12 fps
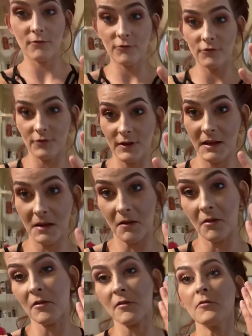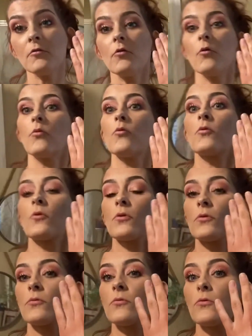turning a little
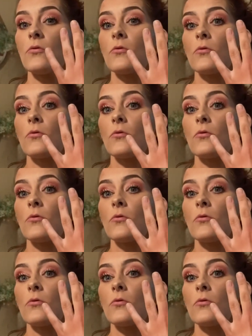orange,